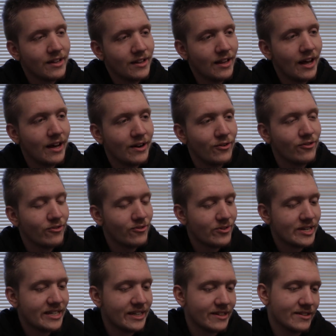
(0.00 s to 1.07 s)
A lot of
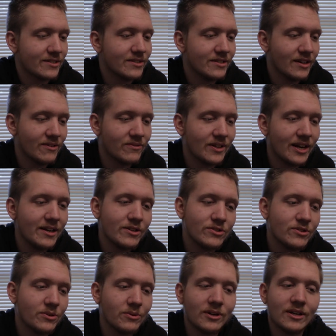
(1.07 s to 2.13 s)
freaking stuff that I
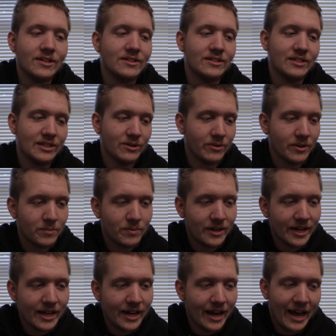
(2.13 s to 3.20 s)
just don't want to deal with. But I
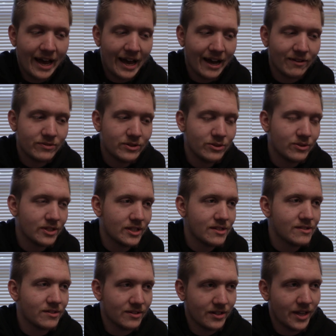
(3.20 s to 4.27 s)
kind of have to because
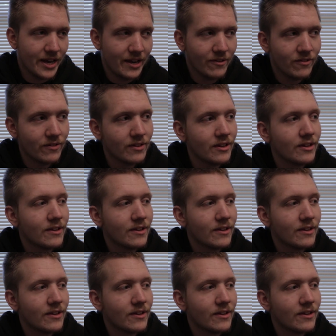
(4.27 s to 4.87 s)
that's life.